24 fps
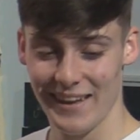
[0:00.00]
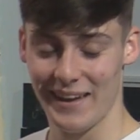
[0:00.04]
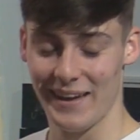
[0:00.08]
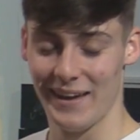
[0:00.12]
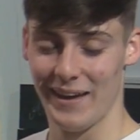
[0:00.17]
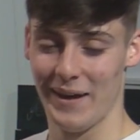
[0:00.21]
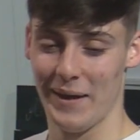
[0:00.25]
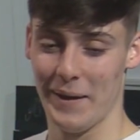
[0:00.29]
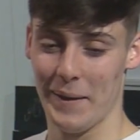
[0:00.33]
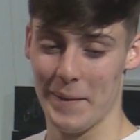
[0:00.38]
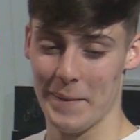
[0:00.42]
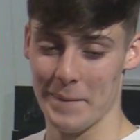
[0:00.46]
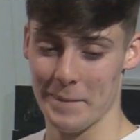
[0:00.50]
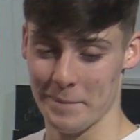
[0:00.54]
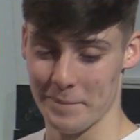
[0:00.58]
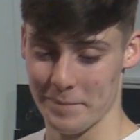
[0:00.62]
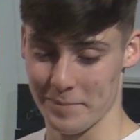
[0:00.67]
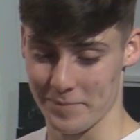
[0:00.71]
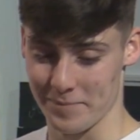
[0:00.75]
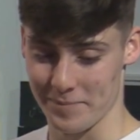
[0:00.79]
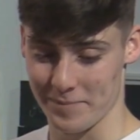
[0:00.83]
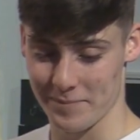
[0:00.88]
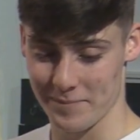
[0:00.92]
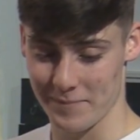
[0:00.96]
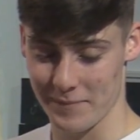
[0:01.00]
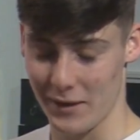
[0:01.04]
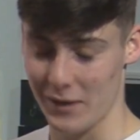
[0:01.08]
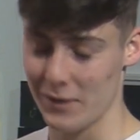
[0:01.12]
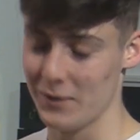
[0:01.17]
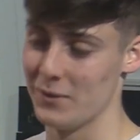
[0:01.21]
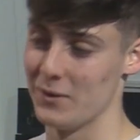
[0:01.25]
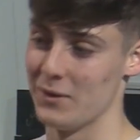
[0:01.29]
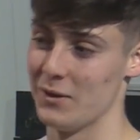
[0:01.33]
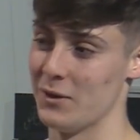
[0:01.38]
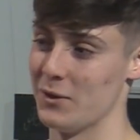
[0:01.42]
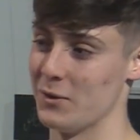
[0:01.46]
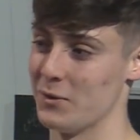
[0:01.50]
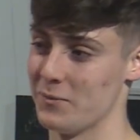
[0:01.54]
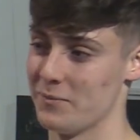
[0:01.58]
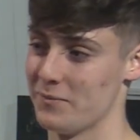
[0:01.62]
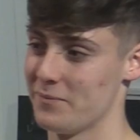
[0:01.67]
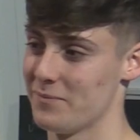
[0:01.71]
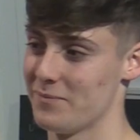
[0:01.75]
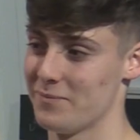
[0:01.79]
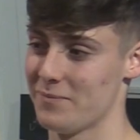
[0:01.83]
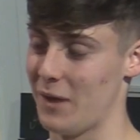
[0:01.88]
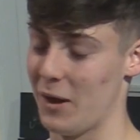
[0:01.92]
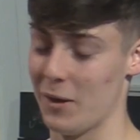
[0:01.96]
I don't know.
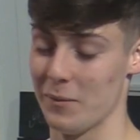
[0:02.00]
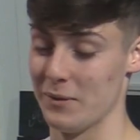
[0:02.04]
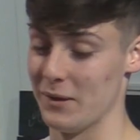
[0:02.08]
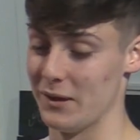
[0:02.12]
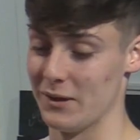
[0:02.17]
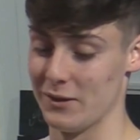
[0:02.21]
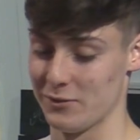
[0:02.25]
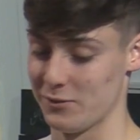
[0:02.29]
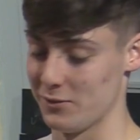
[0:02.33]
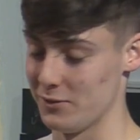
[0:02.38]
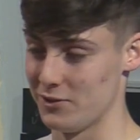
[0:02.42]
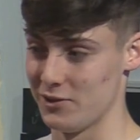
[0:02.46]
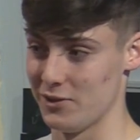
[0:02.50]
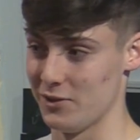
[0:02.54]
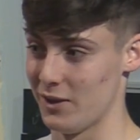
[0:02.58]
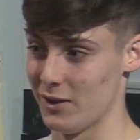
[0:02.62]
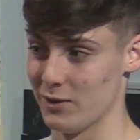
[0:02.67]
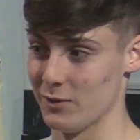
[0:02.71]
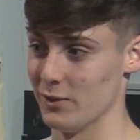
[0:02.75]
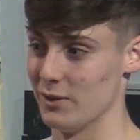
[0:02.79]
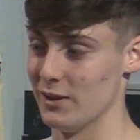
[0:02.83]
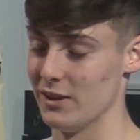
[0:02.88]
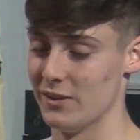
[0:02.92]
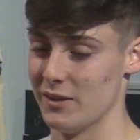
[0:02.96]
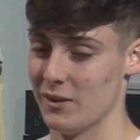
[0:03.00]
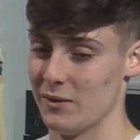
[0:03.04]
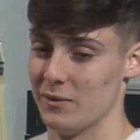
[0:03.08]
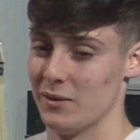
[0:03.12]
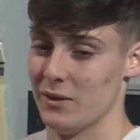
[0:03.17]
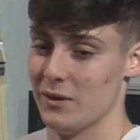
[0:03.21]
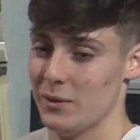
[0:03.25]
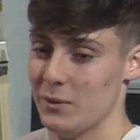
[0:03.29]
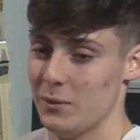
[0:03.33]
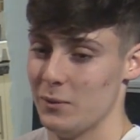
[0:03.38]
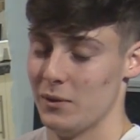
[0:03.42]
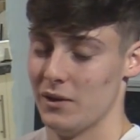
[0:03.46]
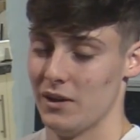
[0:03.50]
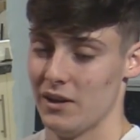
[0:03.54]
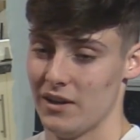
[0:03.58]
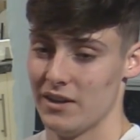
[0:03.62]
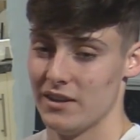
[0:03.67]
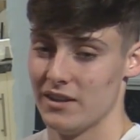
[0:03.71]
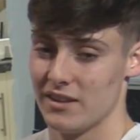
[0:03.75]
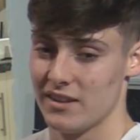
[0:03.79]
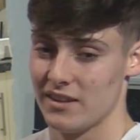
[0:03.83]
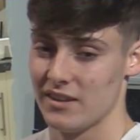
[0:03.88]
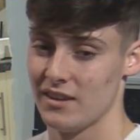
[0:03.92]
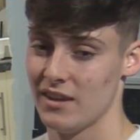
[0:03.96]
Yeah. I'll be honest with you. I really don't know.
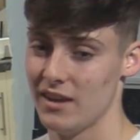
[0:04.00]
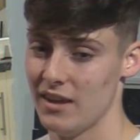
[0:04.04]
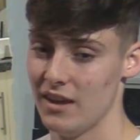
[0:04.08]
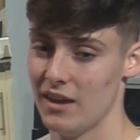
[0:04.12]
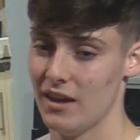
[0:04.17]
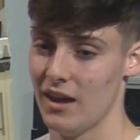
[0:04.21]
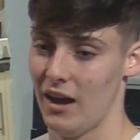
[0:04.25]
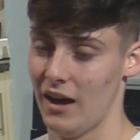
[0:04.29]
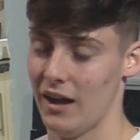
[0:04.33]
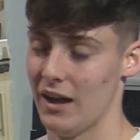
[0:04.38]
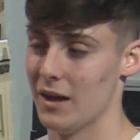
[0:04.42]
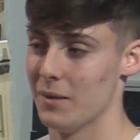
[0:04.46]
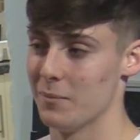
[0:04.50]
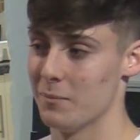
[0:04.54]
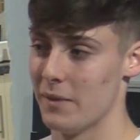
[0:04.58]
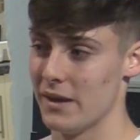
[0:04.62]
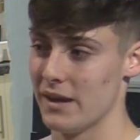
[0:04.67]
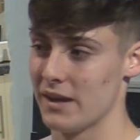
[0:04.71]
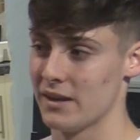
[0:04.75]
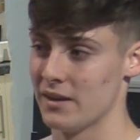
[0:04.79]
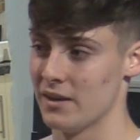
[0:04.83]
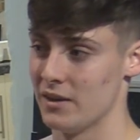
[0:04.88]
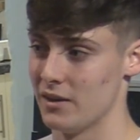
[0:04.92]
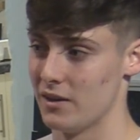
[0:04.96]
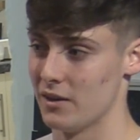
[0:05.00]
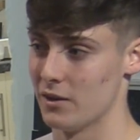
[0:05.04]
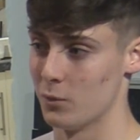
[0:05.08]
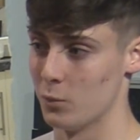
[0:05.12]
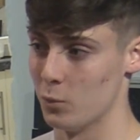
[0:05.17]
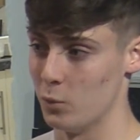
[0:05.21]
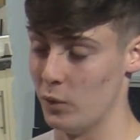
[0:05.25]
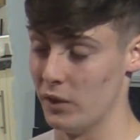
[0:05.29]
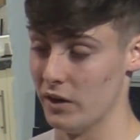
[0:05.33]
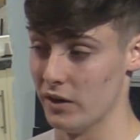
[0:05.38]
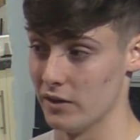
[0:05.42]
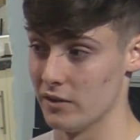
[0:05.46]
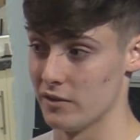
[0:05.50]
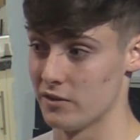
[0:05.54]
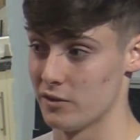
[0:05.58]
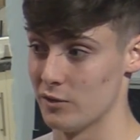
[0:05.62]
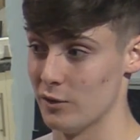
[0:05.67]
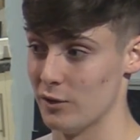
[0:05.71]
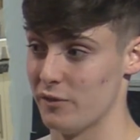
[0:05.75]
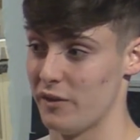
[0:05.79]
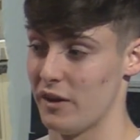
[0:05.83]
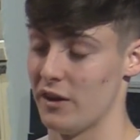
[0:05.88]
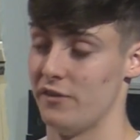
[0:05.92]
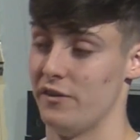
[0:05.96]
Like, I am making a lot of weird
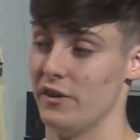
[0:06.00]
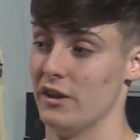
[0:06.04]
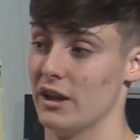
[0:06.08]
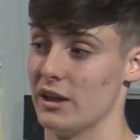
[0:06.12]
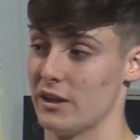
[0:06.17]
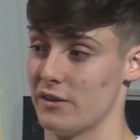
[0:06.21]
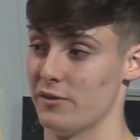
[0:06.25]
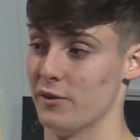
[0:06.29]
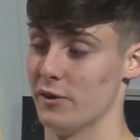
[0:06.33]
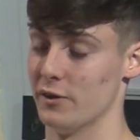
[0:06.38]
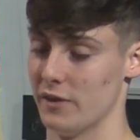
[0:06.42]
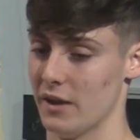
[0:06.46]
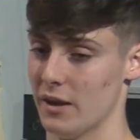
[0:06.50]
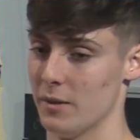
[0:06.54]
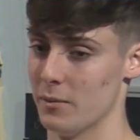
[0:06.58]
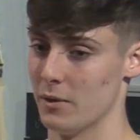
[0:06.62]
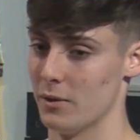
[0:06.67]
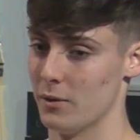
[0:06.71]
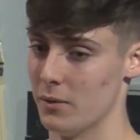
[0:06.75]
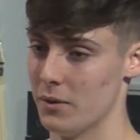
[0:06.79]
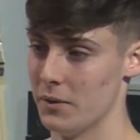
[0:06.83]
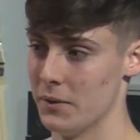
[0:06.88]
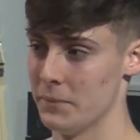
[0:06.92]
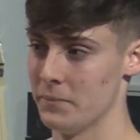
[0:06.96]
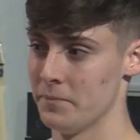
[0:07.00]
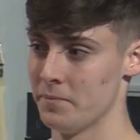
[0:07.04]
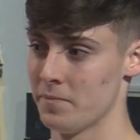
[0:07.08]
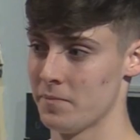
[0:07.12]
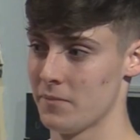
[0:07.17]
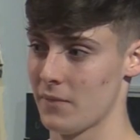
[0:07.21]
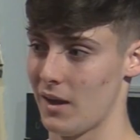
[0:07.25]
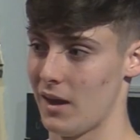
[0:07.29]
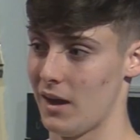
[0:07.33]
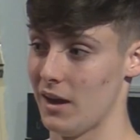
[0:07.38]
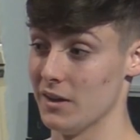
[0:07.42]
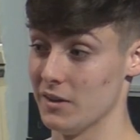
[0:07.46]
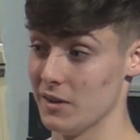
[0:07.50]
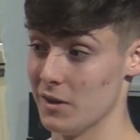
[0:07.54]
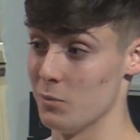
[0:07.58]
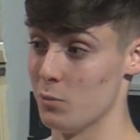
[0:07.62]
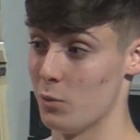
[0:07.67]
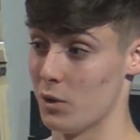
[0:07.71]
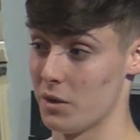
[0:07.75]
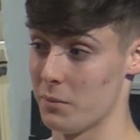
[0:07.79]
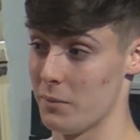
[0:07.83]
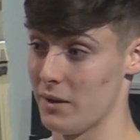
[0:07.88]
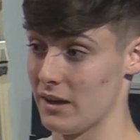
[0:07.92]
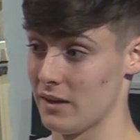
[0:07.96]
stuff. I feel like for a demo, I
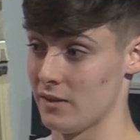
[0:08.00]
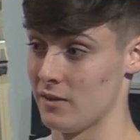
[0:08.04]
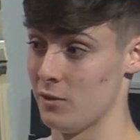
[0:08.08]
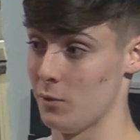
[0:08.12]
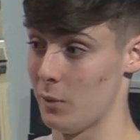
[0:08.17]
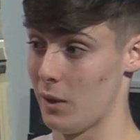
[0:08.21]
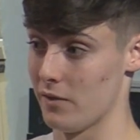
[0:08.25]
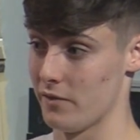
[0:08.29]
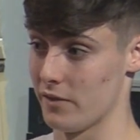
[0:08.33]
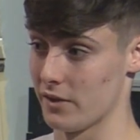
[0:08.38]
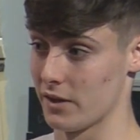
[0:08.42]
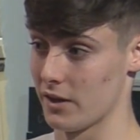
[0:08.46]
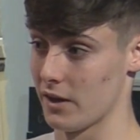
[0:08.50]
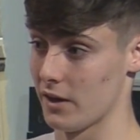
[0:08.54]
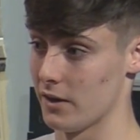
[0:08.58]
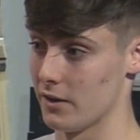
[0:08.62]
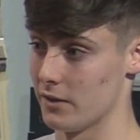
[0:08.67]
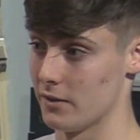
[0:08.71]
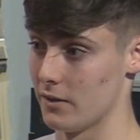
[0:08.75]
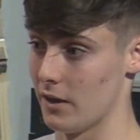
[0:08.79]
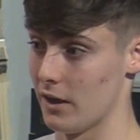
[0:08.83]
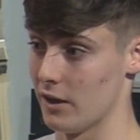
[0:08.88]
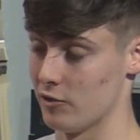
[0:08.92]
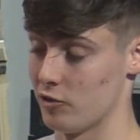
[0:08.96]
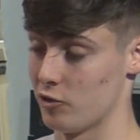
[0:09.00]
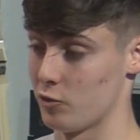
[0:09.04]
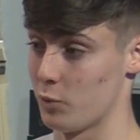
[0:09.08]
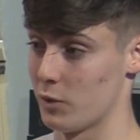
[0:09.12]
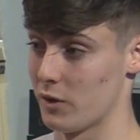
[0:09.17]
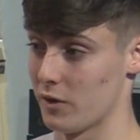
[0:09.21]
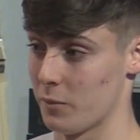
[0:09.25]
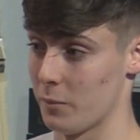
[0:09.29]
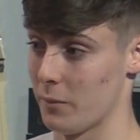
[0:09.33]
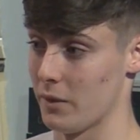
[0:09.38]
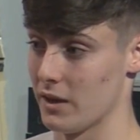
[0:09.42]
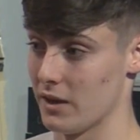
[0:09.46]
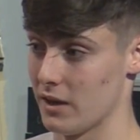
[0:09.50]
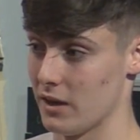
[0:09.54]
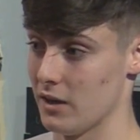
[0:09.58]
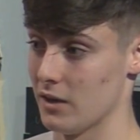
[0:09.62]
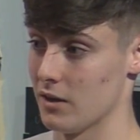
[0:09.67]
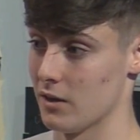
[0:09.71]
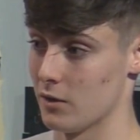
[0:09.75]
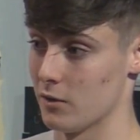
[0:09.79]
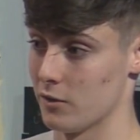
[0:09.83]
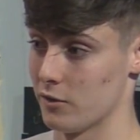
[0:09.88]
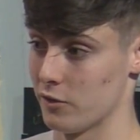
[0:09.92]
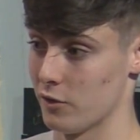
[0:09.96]
didn't want to make it too avant-garde. I just wanted to make it,
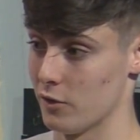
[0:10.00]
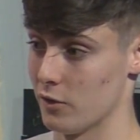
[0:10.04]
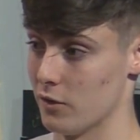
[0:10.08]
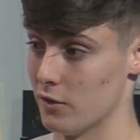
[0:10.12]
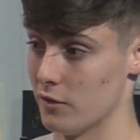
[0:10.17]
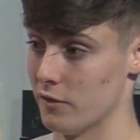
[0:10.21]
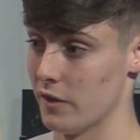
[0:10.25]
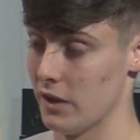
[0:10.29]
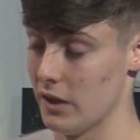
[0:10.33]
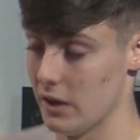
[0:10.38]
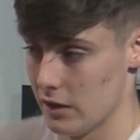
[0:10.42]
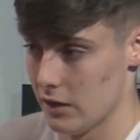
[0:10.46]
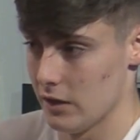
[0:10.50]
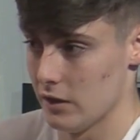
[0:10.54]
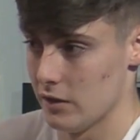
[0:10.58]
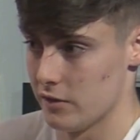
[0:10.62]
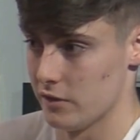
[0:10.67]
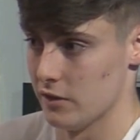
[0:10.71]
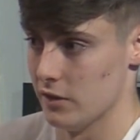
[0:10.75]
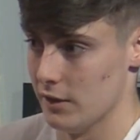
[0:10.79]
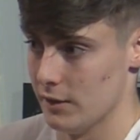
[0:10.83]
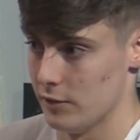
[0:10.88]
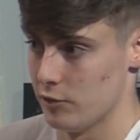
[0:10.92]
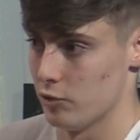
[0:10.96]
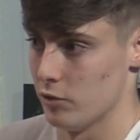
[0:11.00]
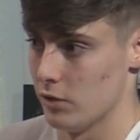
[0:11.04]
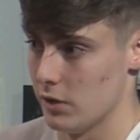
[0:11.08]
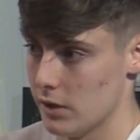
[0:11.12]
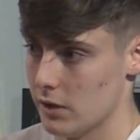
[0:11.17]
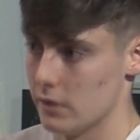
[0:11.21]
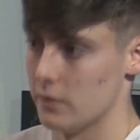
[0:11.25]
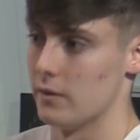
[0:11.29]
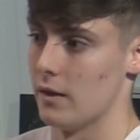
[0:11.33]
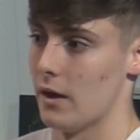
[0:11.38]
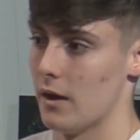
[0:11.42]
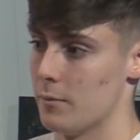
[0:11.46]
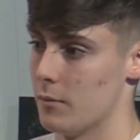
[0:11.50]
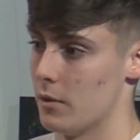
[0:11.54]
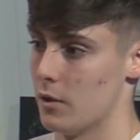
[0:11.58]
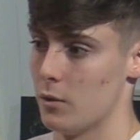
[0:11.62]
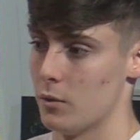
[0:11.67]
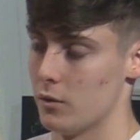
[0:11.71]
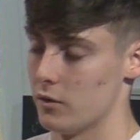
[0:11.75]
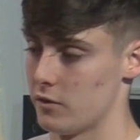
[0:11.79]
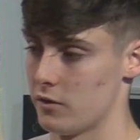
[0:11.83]
you know, sort of, it is literally a demo.